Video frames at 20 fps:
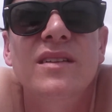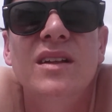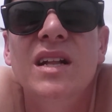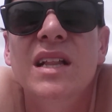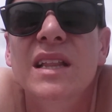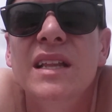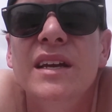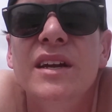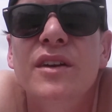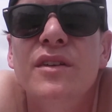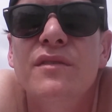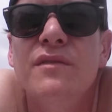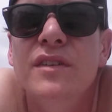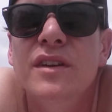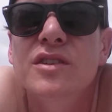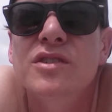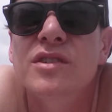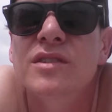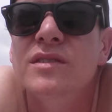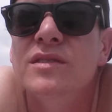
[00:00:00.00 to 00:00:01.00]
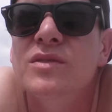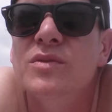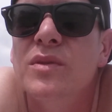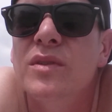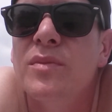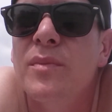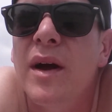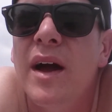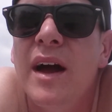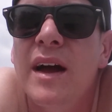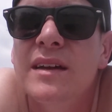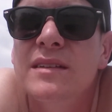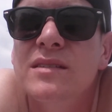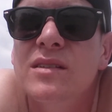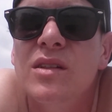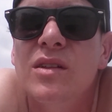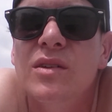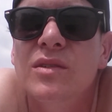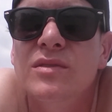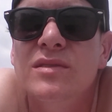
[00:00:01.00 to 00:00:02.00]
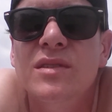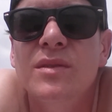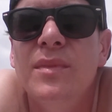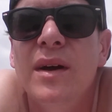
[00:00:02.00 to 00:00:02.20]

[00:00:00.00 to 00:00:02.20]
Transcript: clear visions with my eyes closed